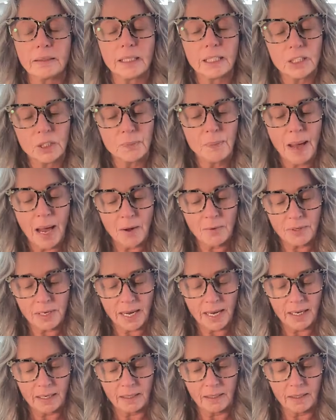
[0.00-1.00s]

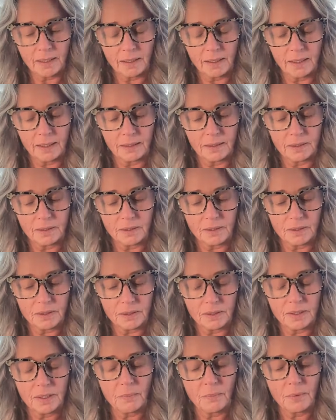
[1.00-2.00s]
expound on
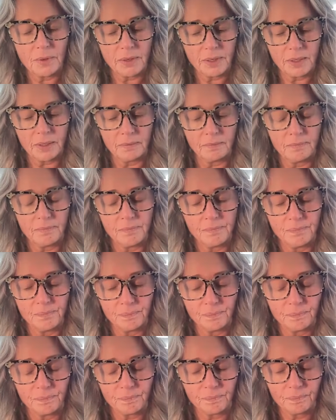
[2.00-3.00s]
some of the
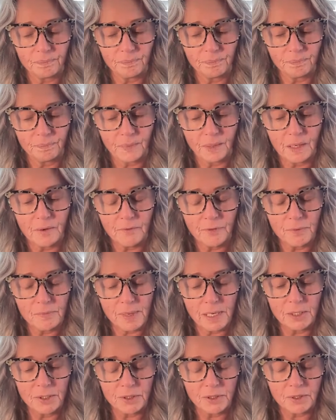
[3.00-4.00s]

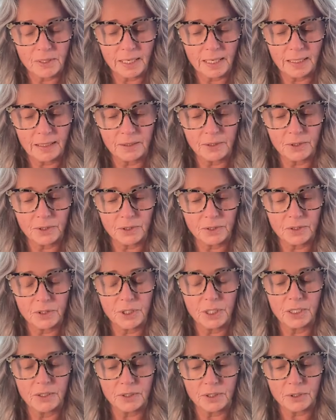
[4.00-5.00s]
information that
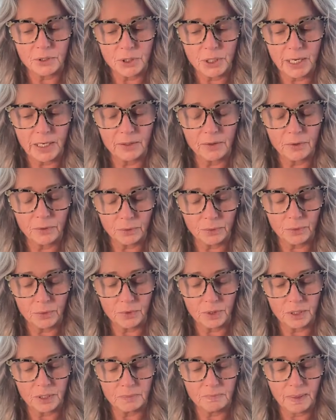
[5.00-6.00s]
Jesus channeled through
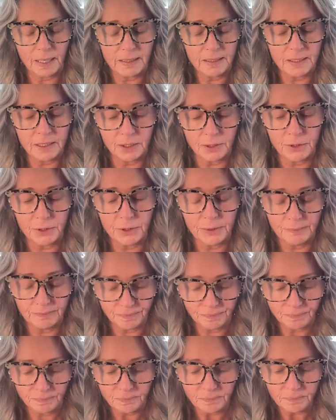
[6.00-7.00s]
this message.
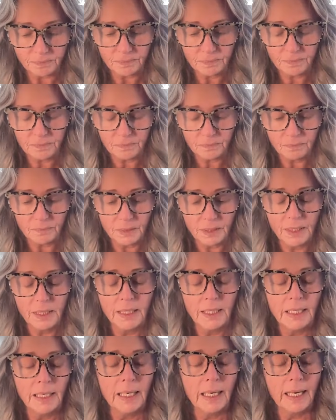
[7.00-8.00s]

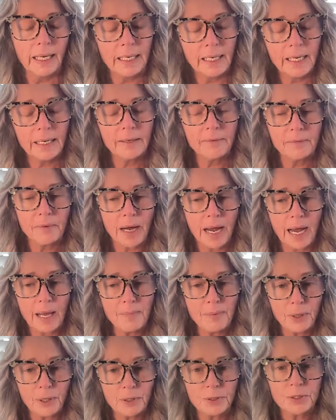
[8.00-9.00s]
And I
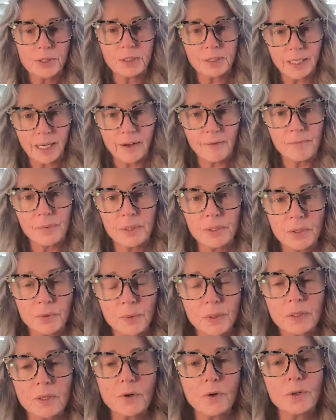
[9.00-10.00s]
personally have been
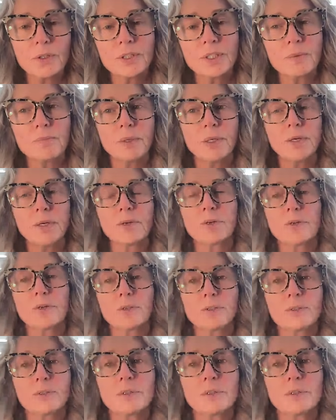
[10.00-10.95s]
doing a Course in